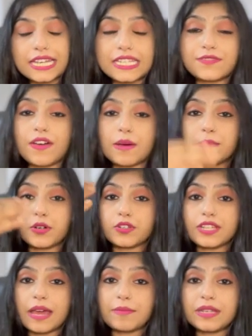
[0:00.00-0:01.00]
is
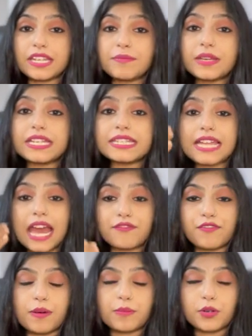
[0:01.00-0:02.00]
pharmacodynamics and
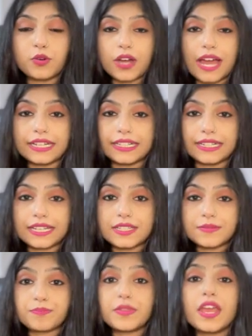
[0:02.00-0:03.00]
pharmacokinetics.